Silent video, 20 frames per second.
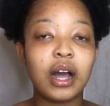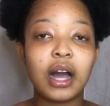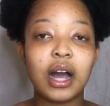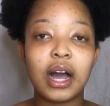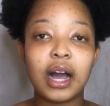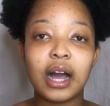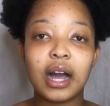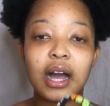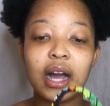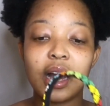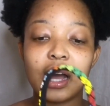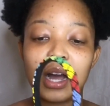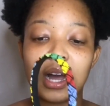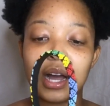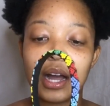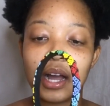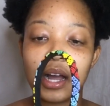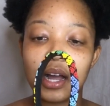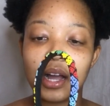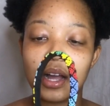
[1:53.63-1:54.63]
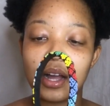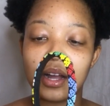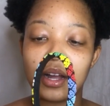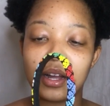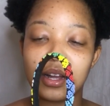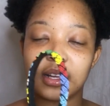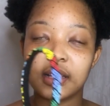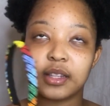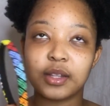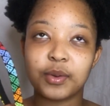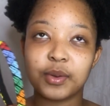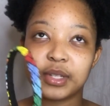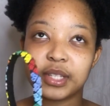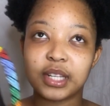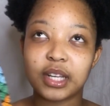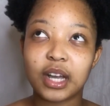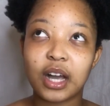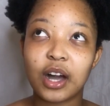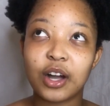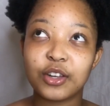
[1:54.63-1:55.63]
There was a
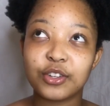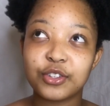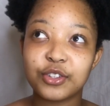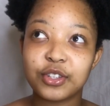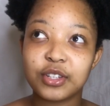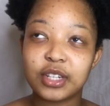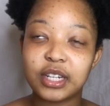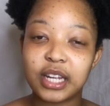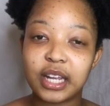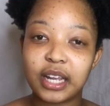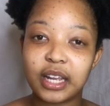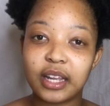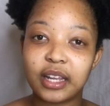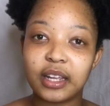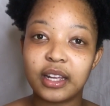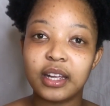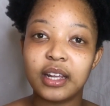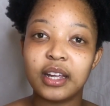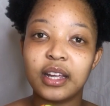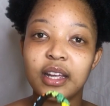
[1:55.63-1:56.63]
culture day